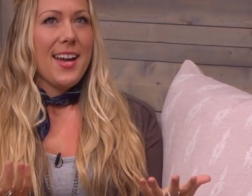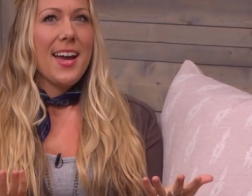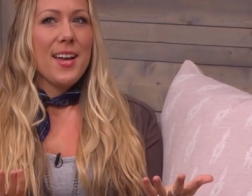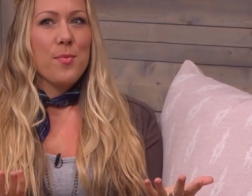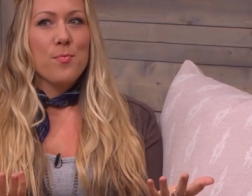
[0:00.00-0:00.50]

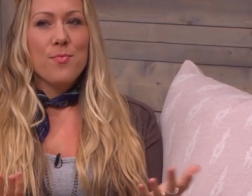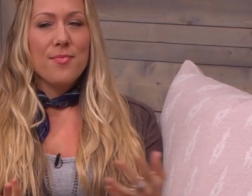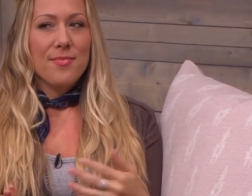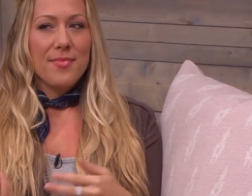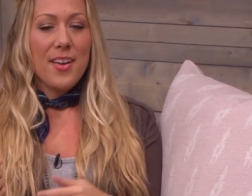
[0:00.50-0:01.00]
I
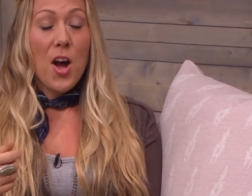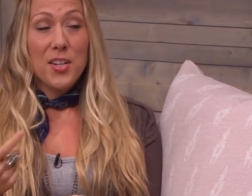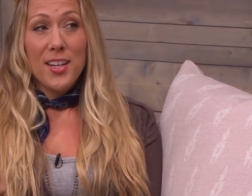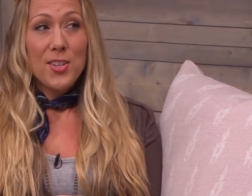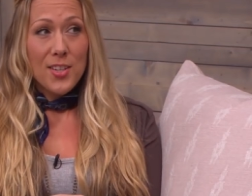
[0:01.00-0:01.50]

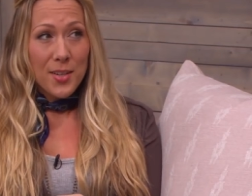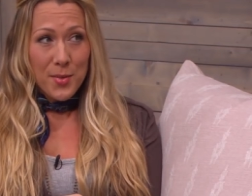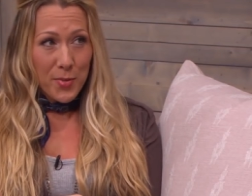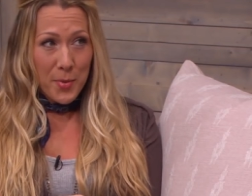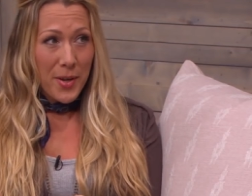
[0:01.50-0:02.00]

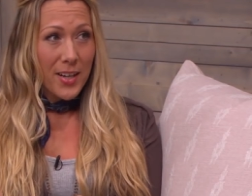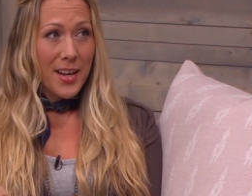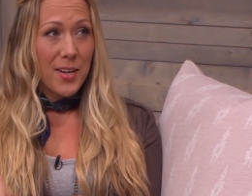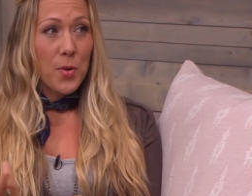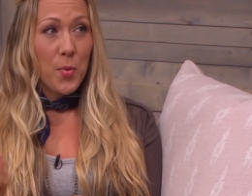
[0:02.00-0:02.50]
auditioned for American
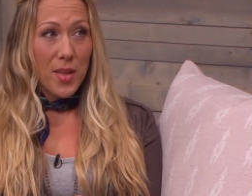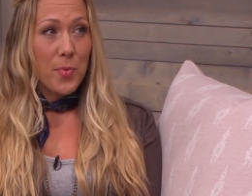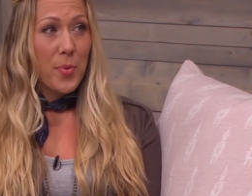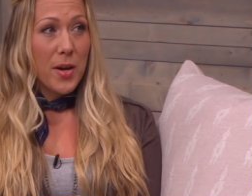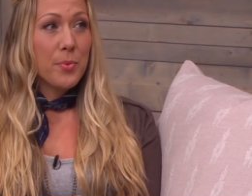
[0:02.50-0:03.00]
Idol
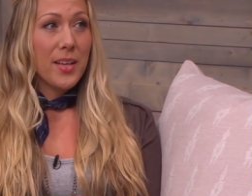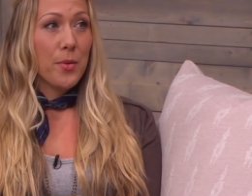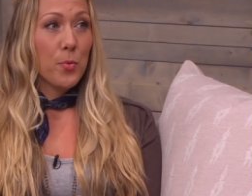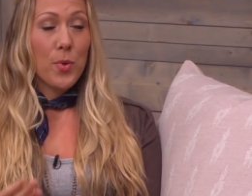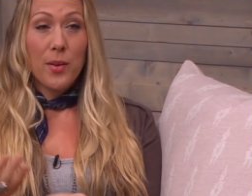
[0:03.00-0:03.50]
with Bubbly
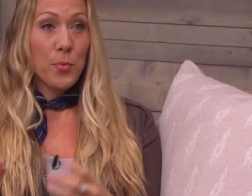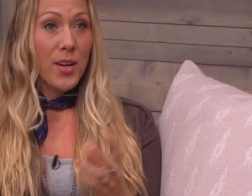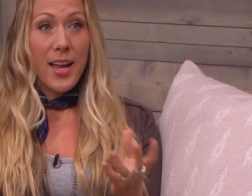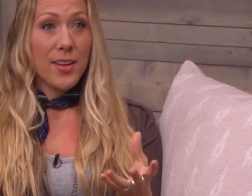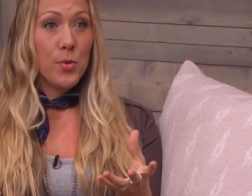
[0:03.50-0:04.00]
when
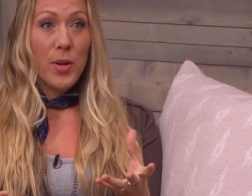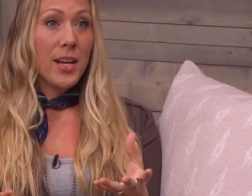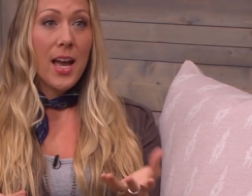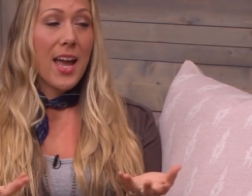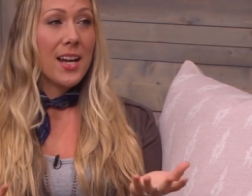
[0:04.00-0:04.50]
I had written
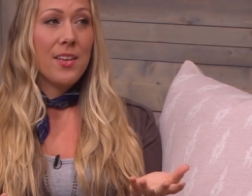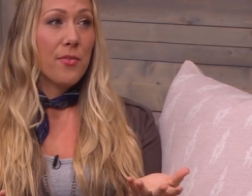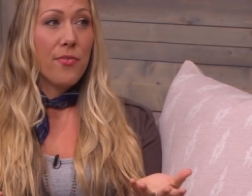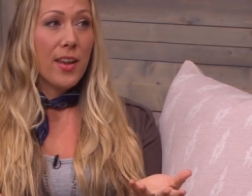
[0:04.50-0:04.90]
yeah. it. I hadn't even